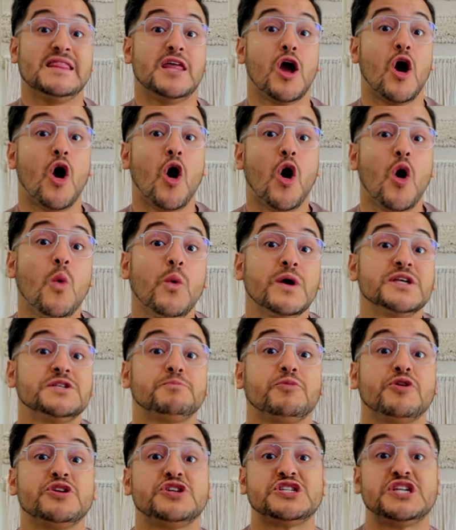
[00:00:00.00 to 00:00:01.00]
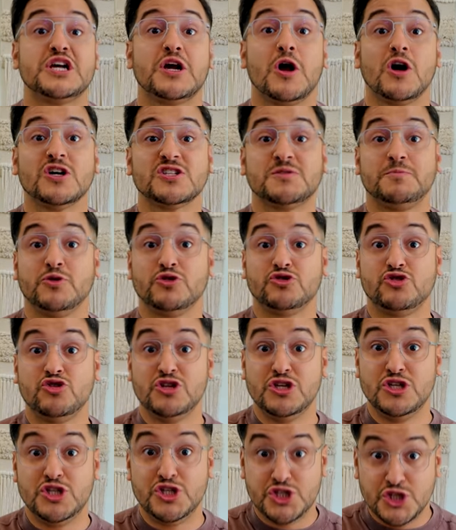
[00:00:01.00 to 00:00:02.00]
They always preached the gospel to
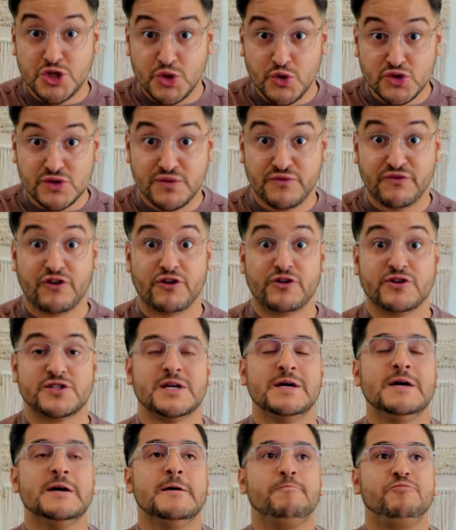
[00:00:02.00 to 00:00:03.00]
the Jews first.